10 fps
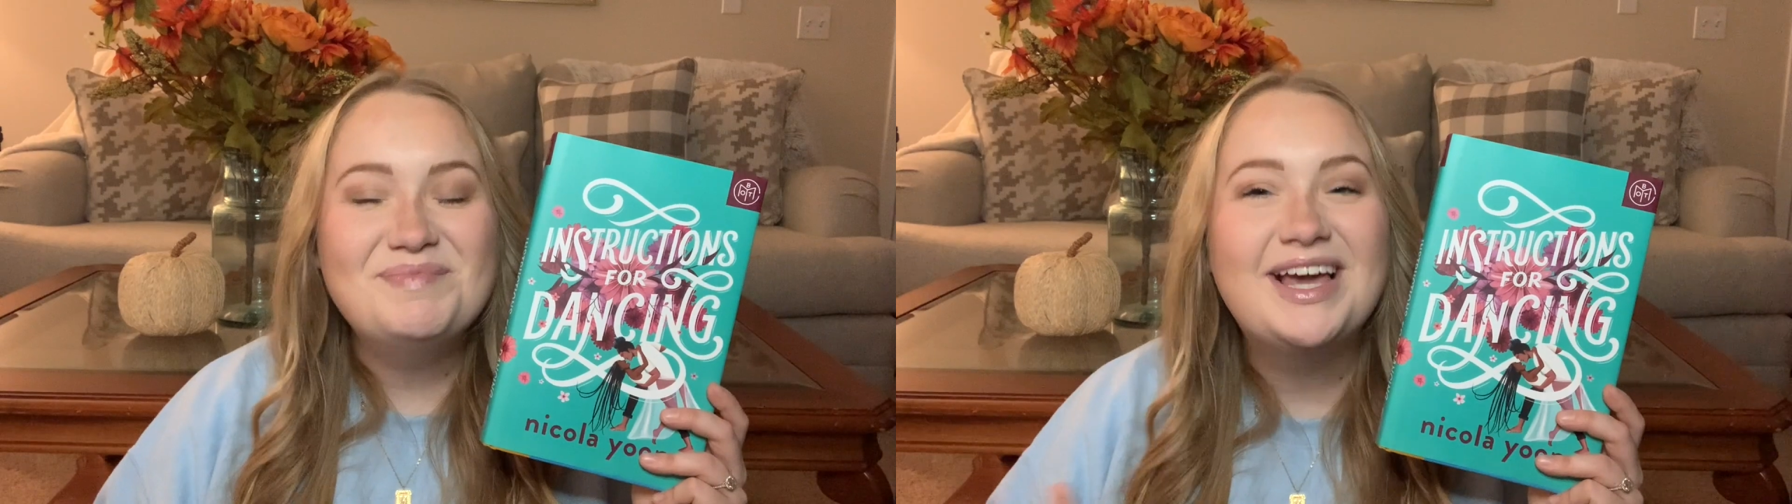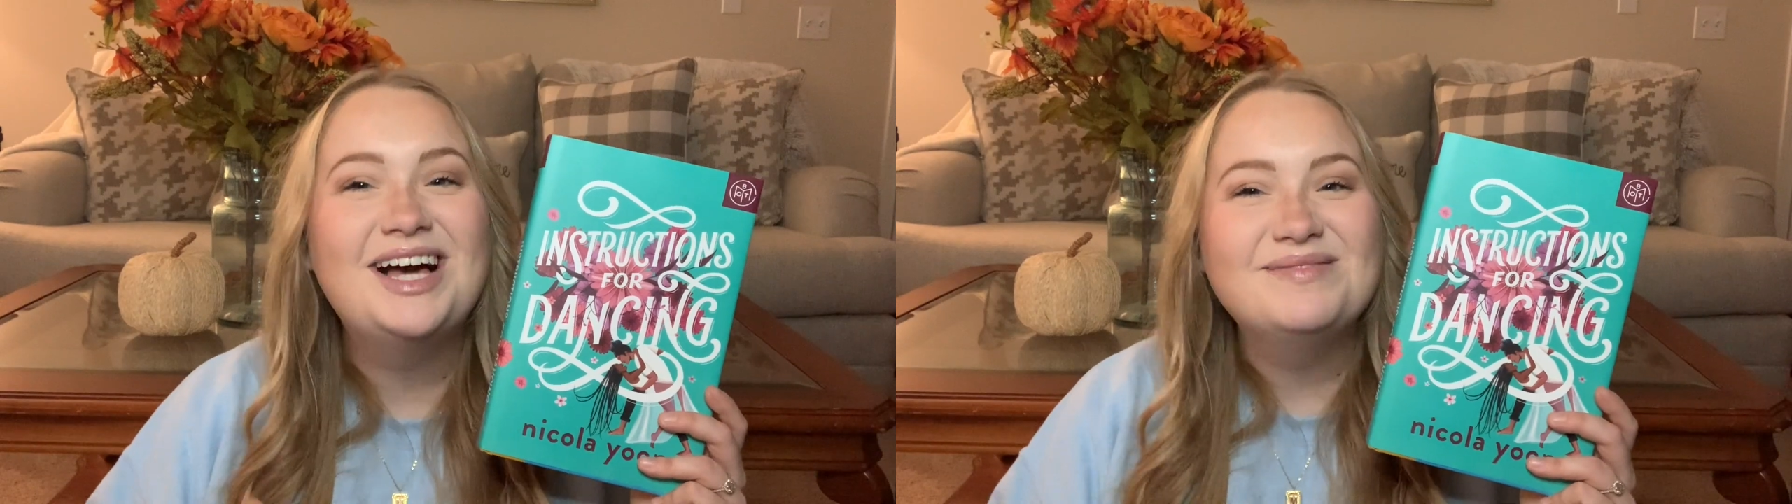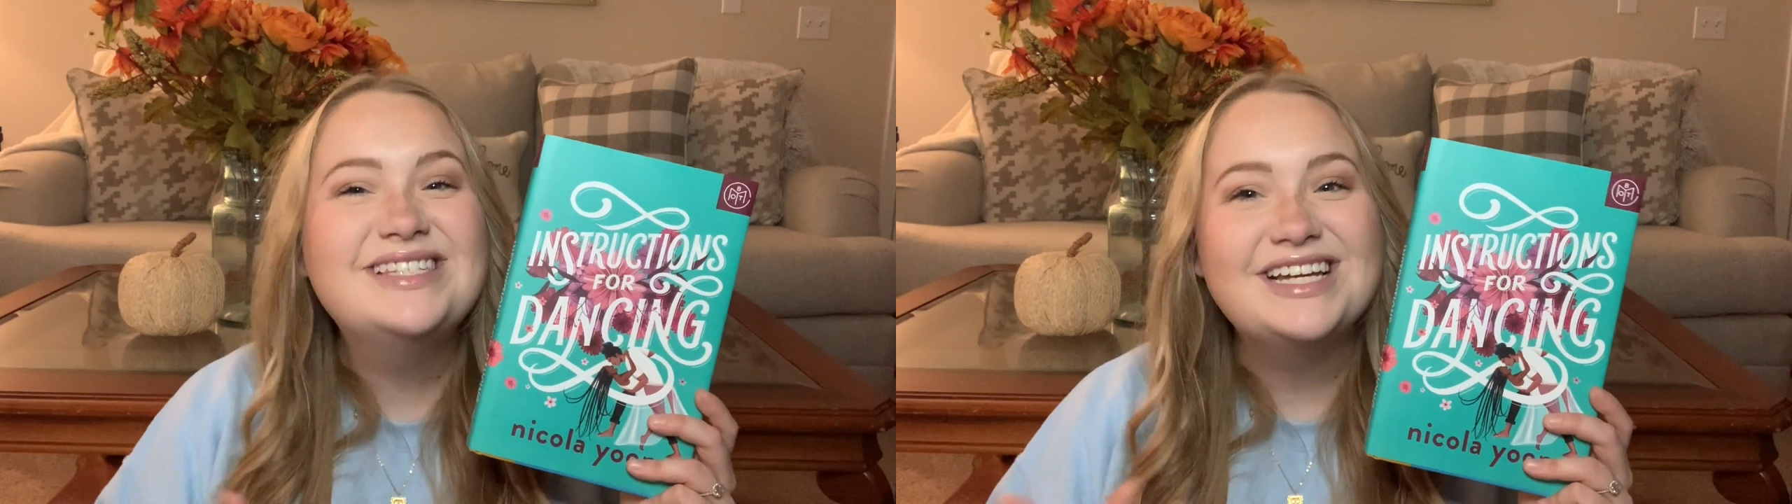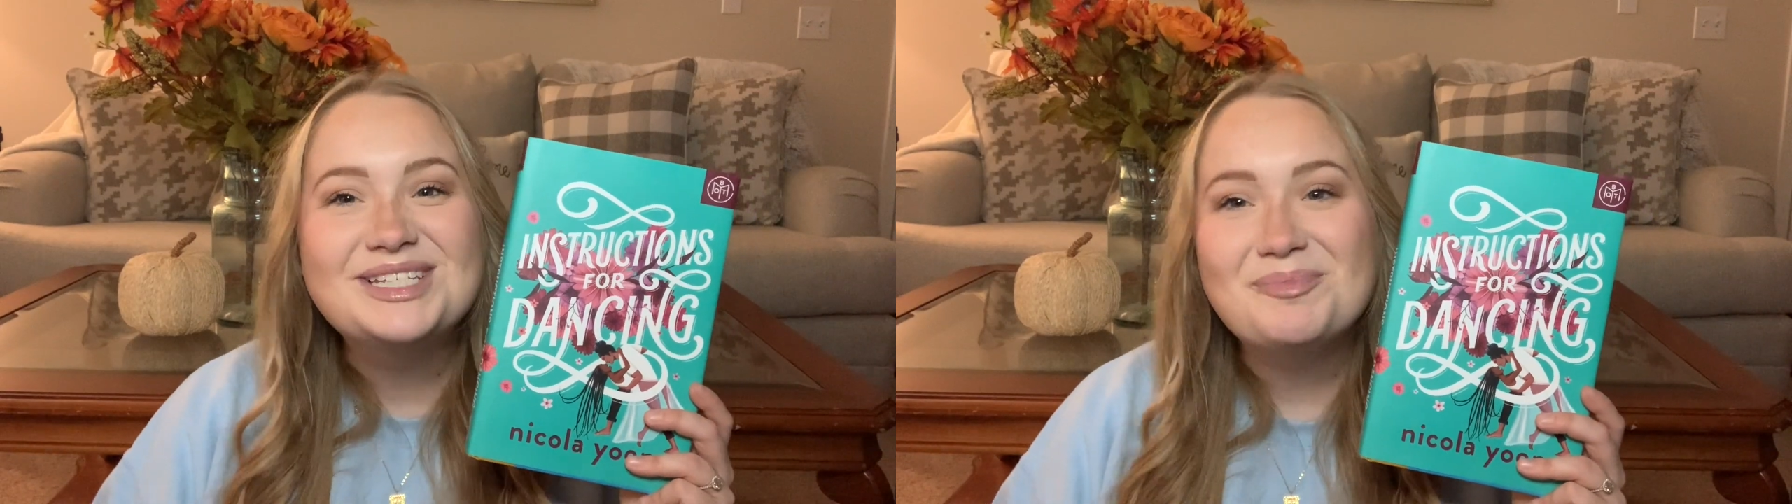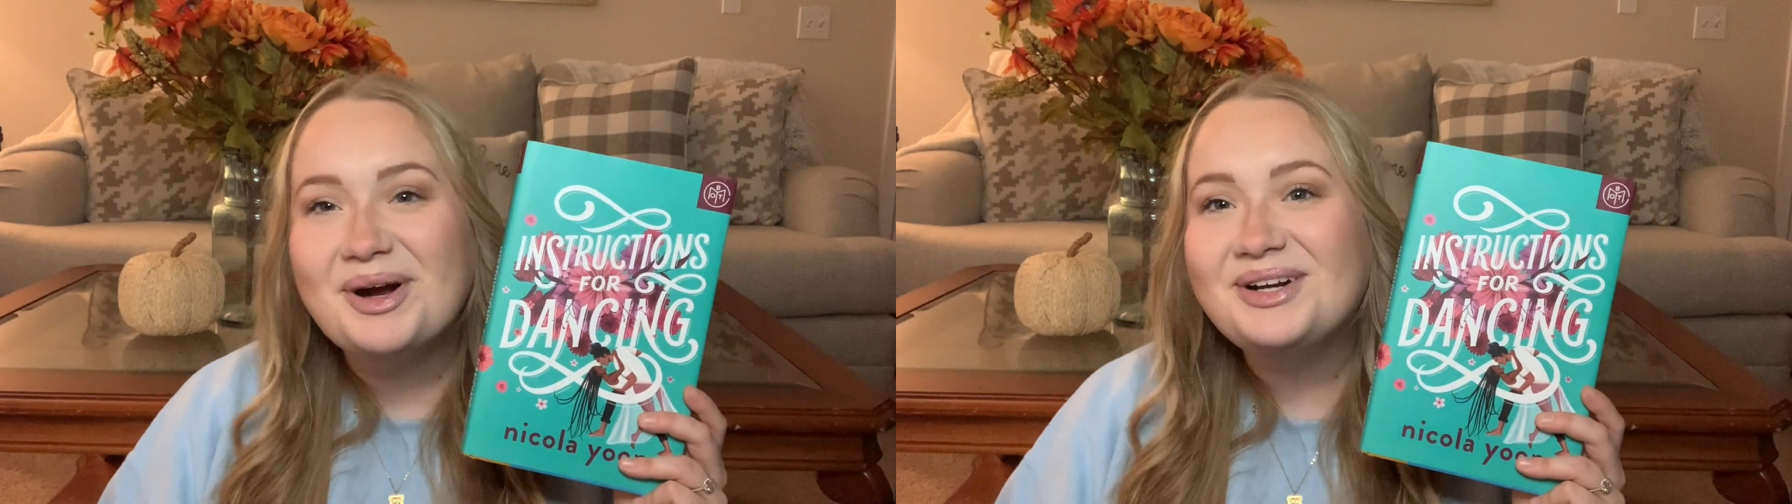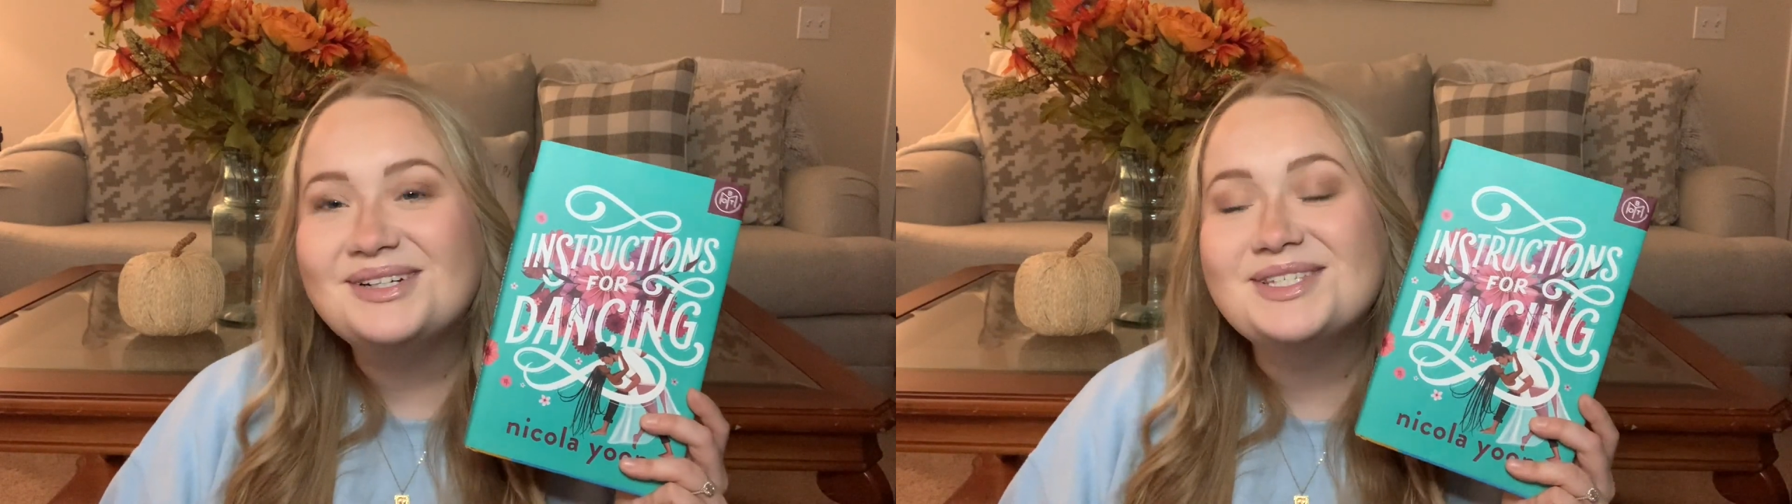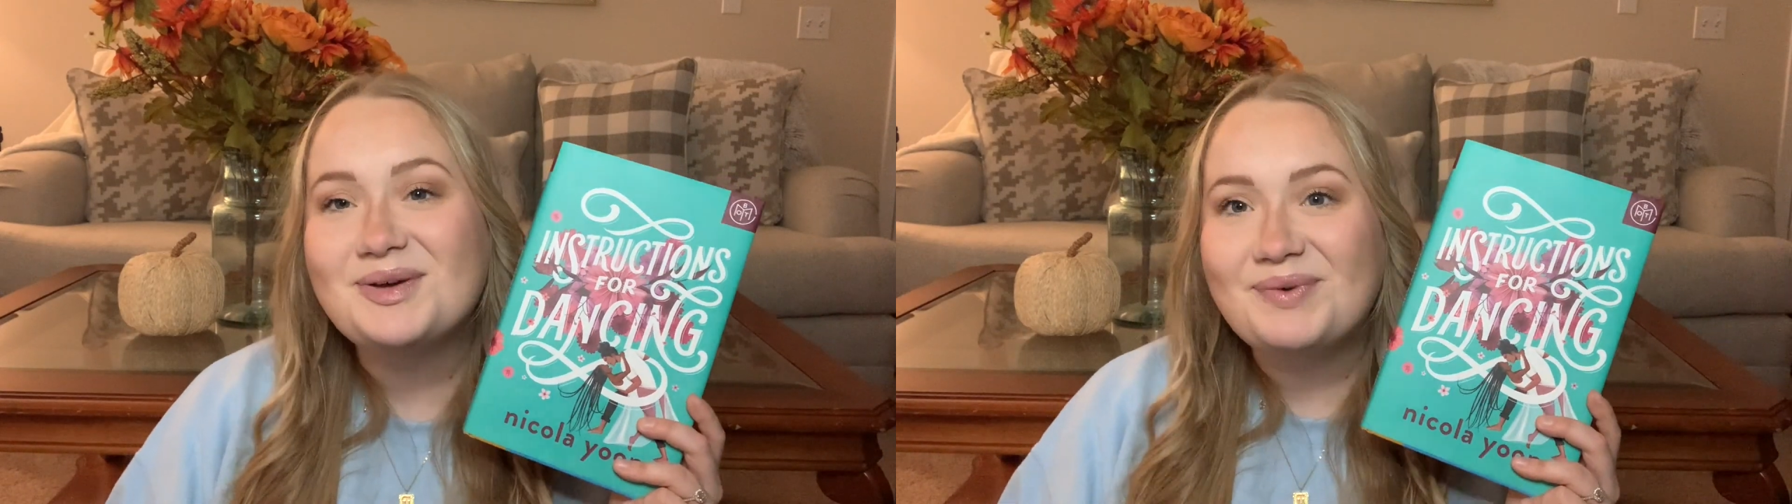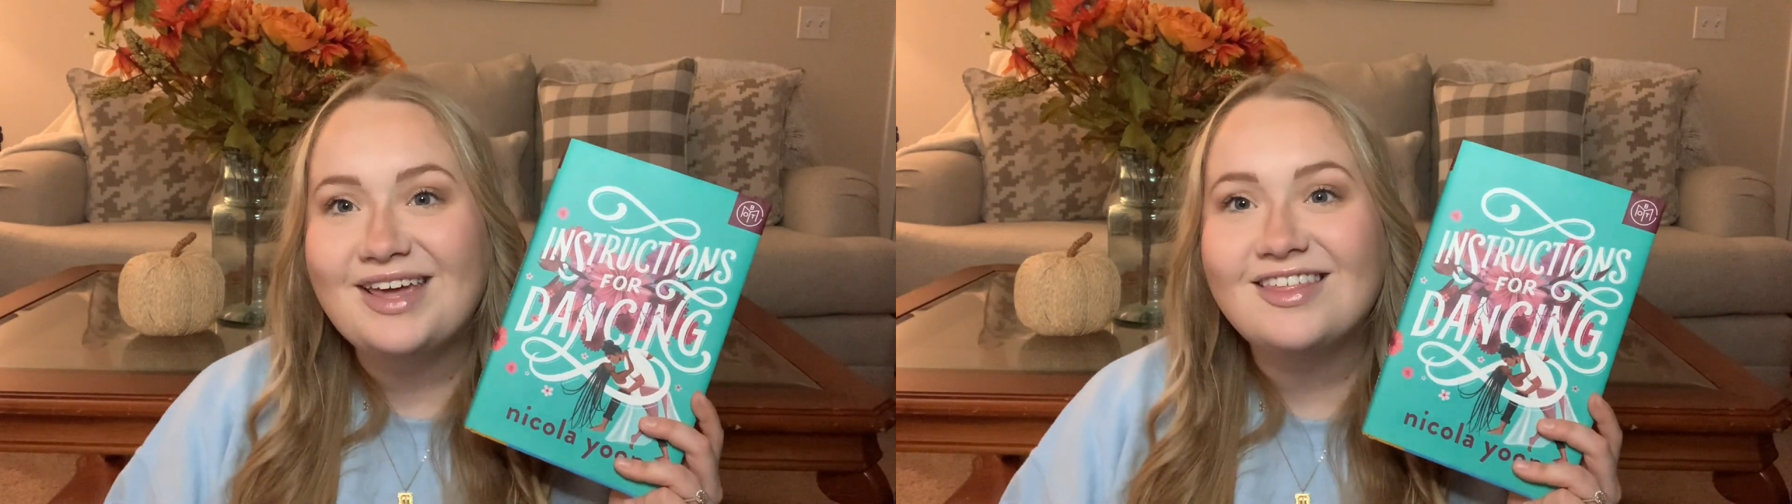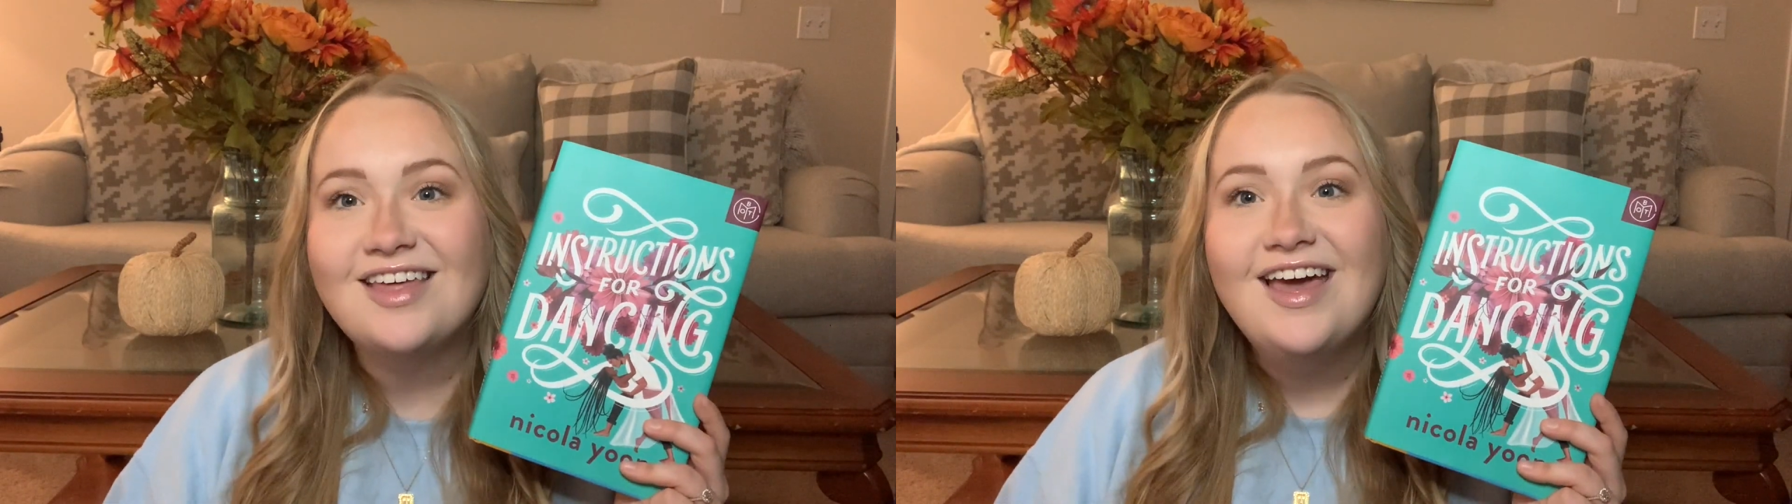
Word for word: becomes dance partners with